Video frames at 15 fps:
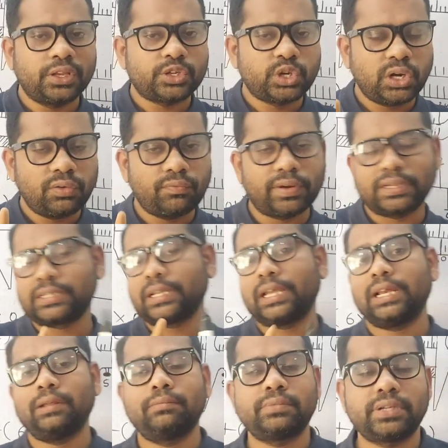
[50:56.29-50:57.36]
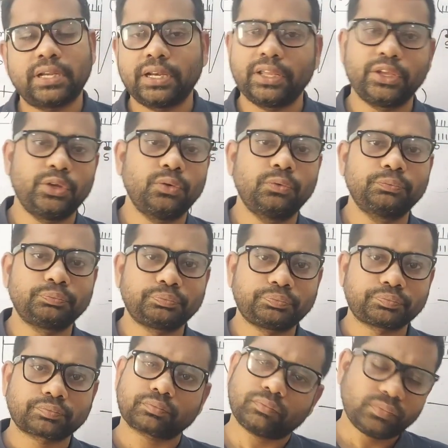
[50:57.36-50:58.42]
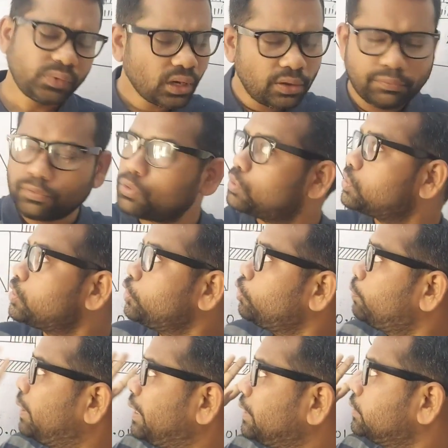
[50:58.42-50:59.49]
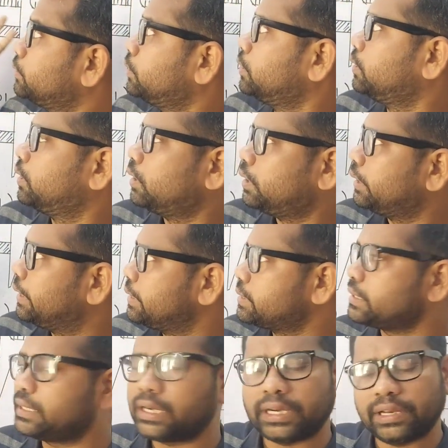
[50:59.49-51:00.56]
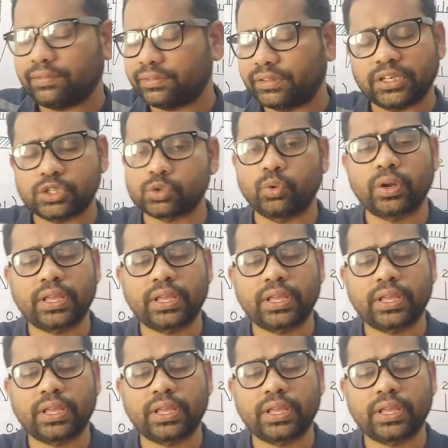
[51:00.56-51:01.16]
Children, once again I'm telling you, of course you might have listened and everything is